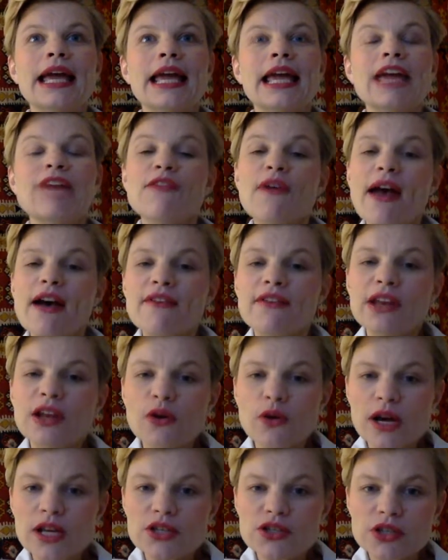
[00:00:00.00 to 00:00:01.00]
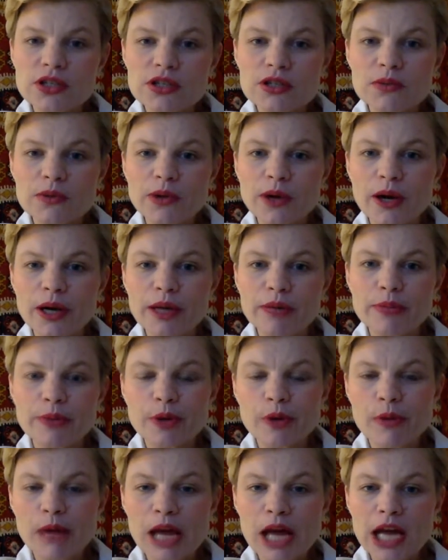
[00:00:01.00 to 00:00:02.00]
If you have any questions regarding
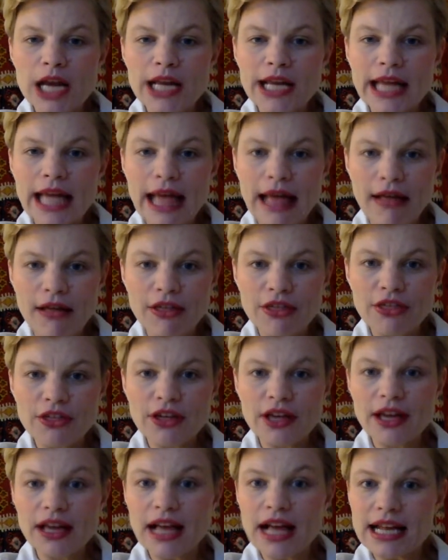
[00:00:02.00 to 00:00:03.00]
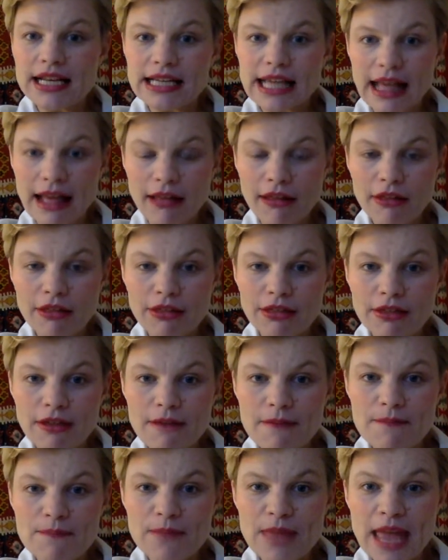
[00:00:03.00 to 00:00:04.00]
probiotic health, gut health,
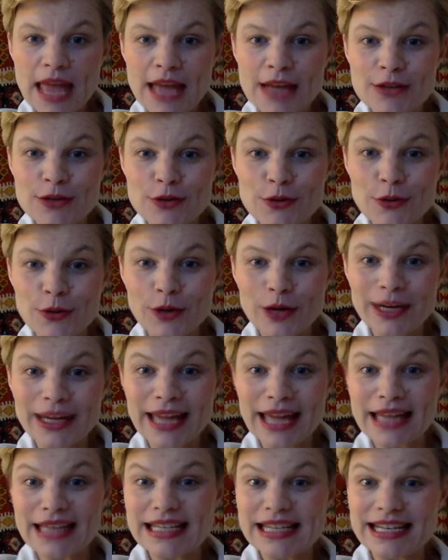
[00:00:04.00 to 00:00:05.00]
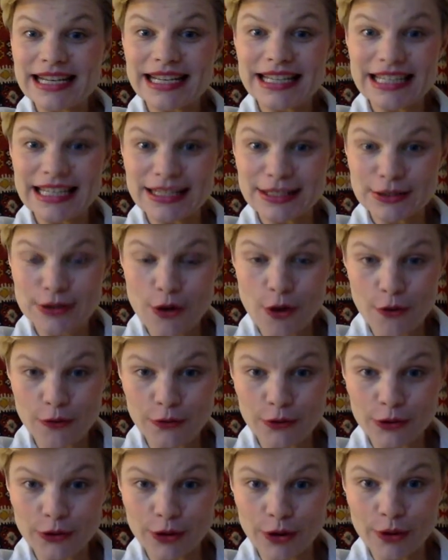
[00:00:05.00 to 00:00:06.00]
and or candida yeast
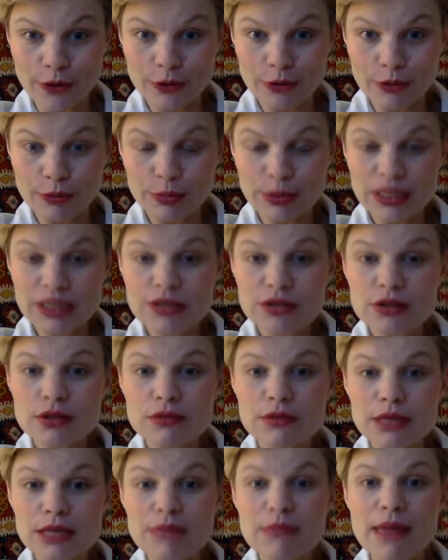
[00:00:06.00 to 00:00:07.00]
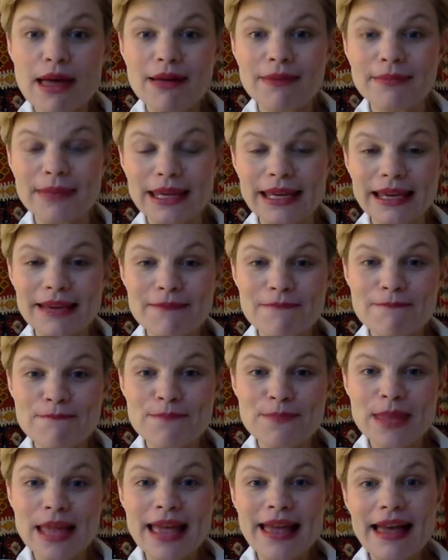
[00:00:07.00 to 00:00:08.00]
overgrowth, please do email me
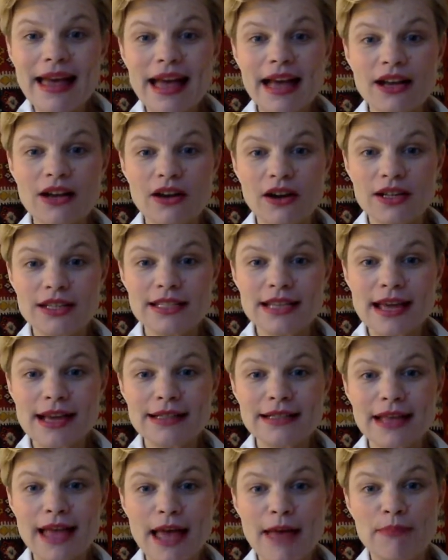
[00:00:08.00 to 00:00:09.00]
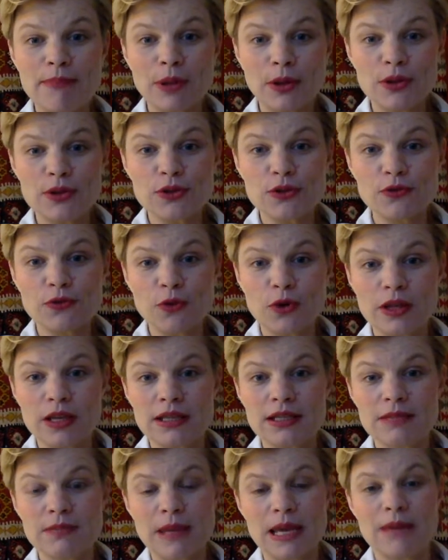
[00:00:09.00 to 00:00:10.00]
at
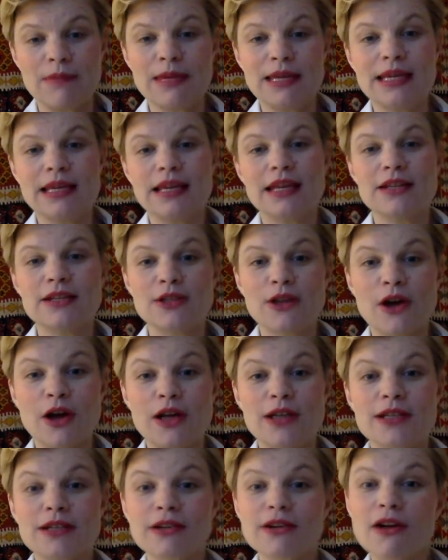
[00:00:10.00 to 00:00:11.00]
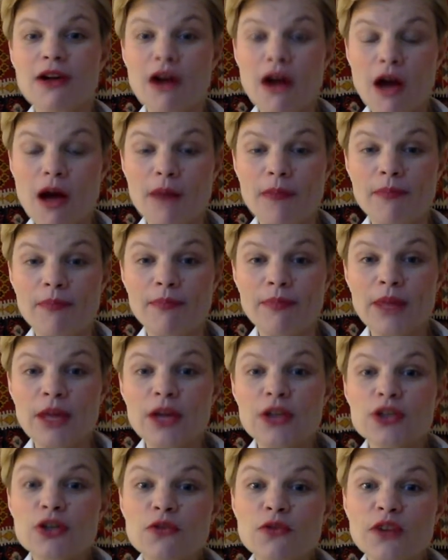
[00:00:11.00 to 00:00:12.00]
contact@builtforthisbaby.com.
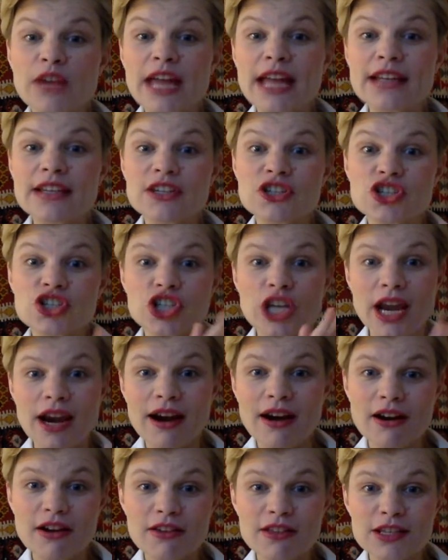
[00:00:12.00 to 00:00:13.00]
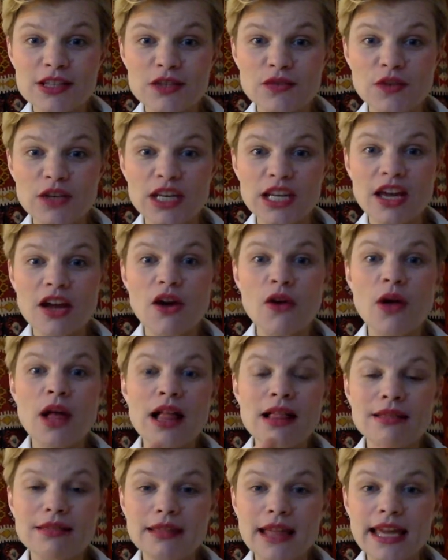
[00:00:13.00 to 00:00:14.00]
Don't forget to share this video,
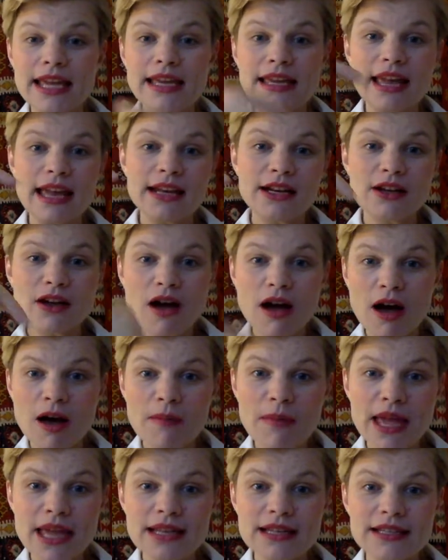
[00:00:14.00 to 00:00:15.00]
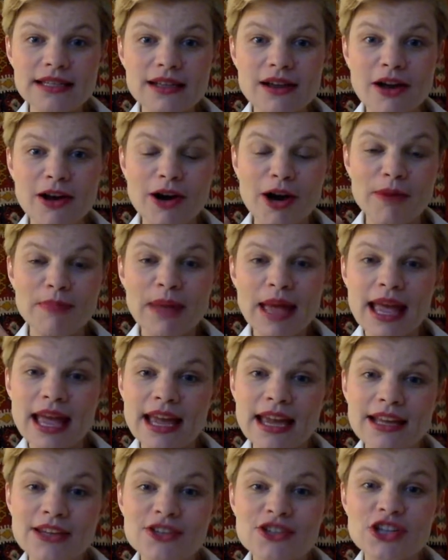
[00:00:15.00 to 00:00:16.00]
like and comment on our
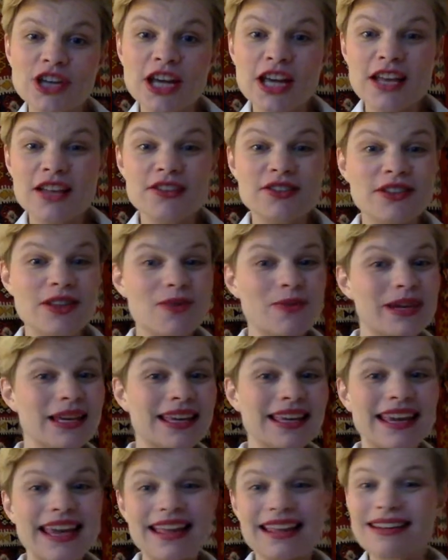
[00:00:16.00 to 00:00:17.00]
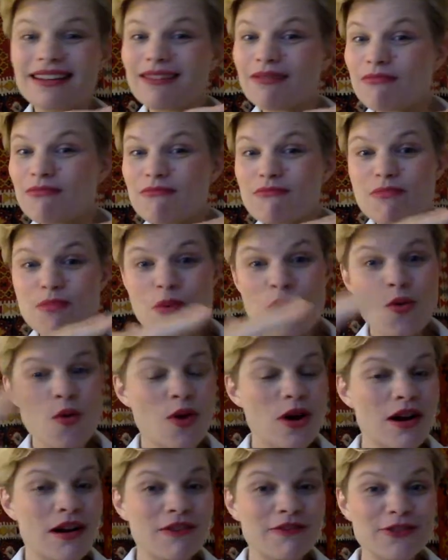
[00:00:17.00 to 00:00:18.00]
page so that we can get
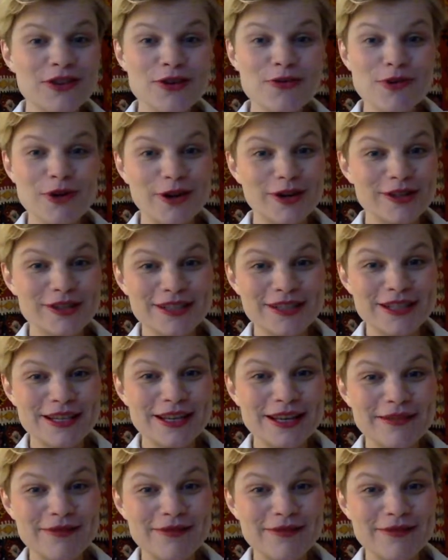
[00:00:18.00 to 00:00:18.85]
more viewers.